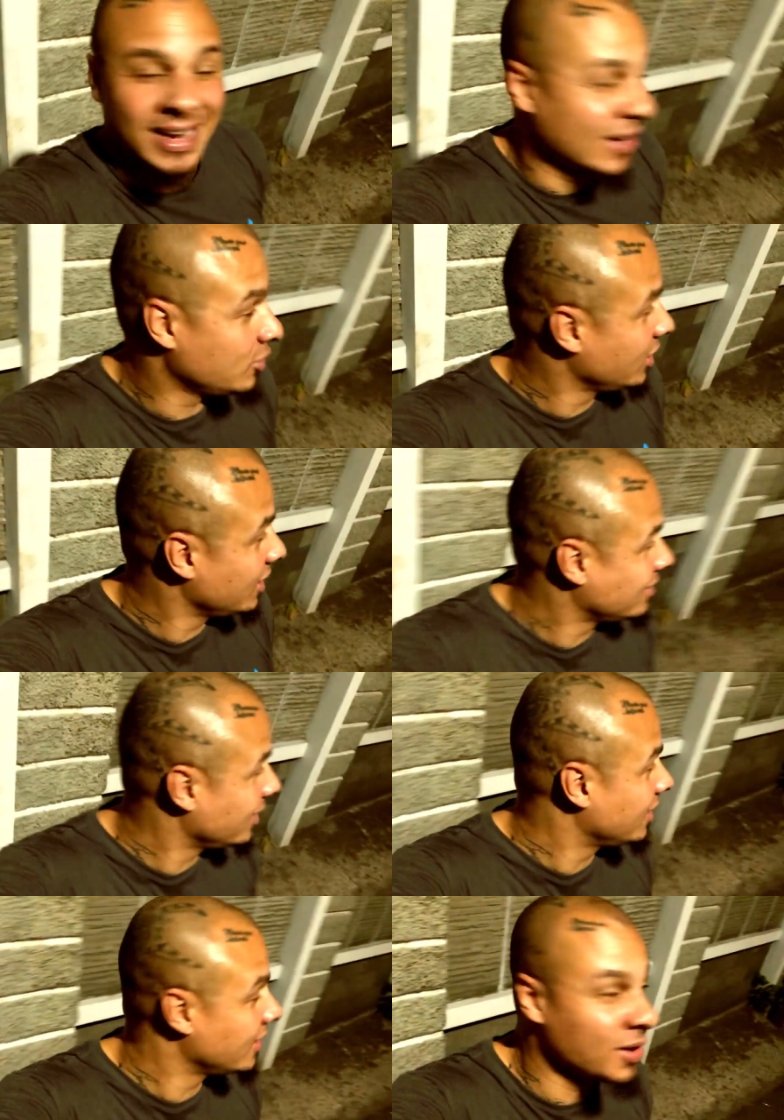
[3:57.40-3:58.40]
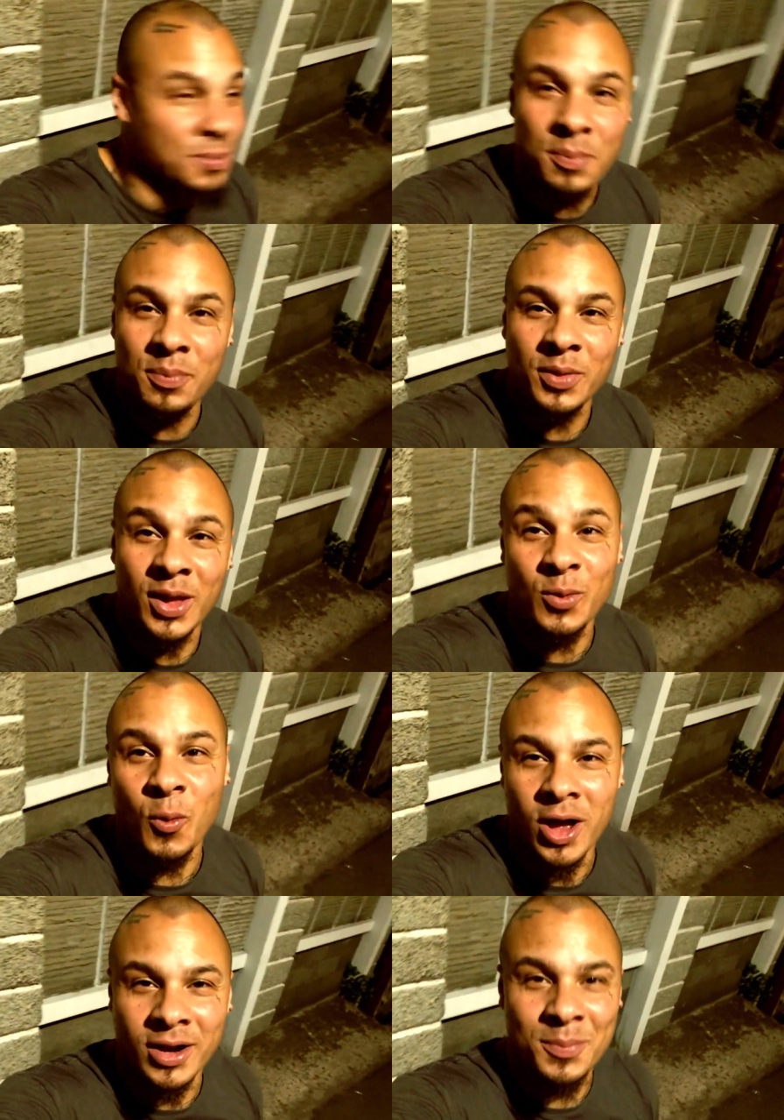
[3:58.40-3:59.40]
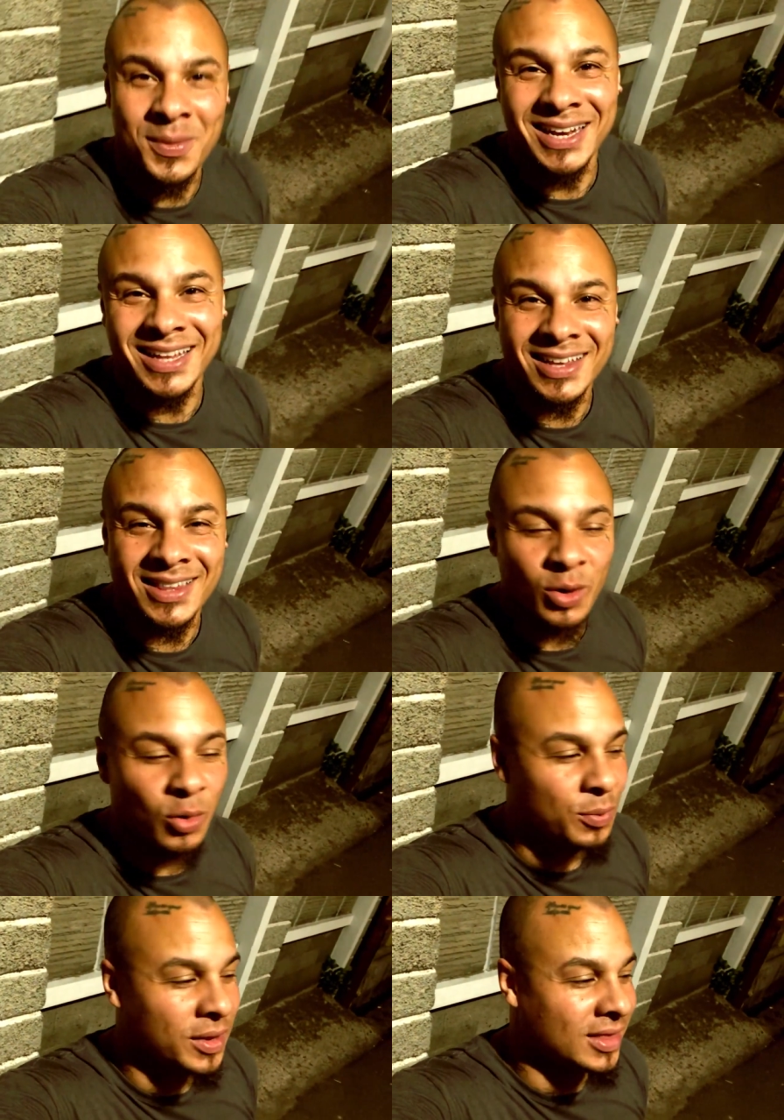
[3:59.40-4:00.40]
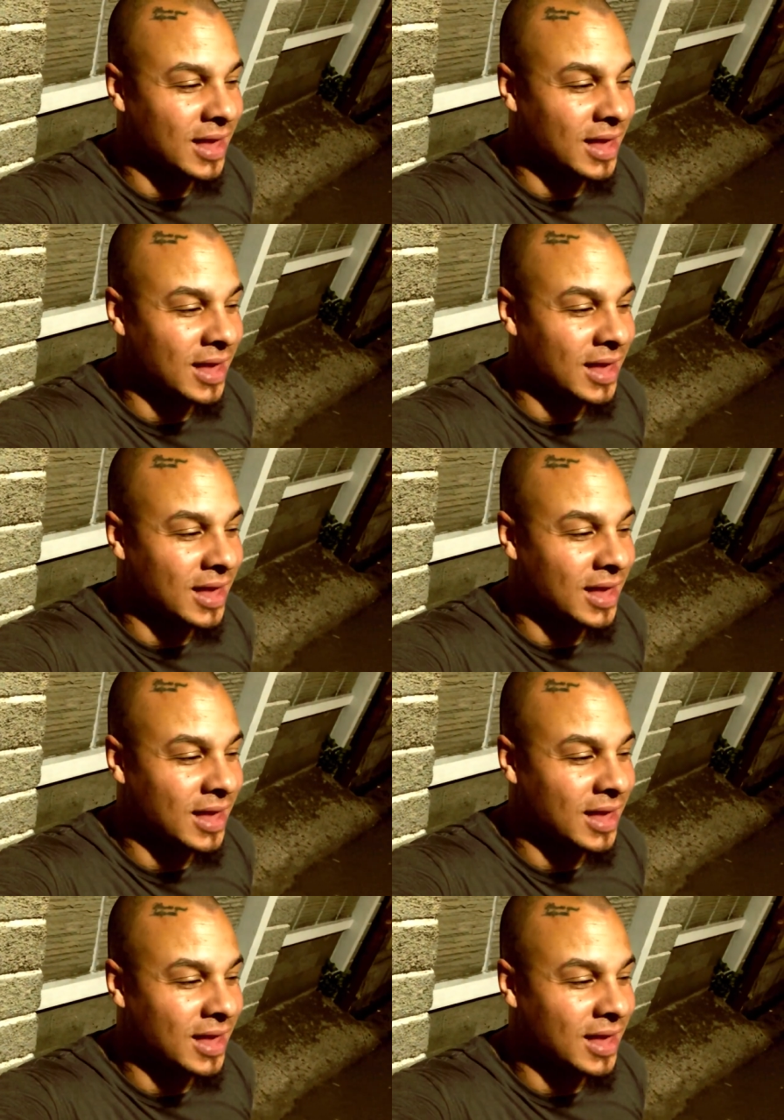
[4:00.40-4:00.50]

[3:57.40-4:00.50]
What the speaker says: an Indonesian, not one, many, told me